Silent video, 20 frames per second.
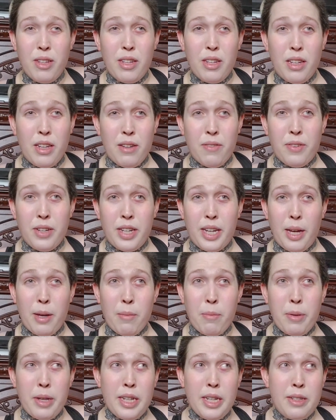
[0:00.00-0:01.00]
if you get
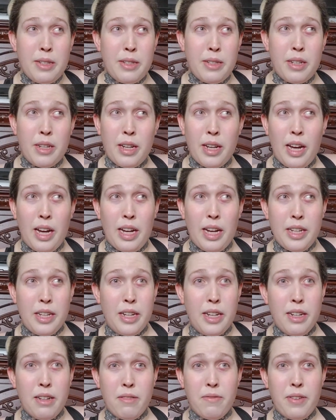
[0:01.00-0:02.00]
bit, you
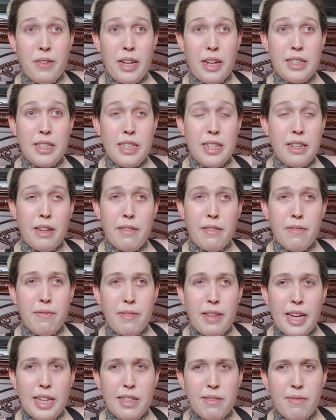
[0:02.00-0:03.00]
get infected, and
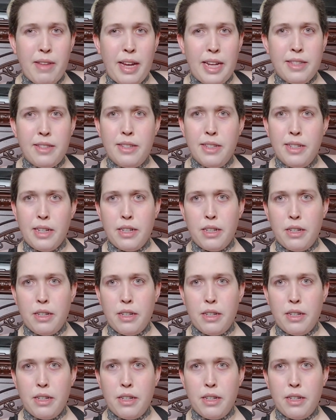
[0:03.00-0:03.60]
that's it.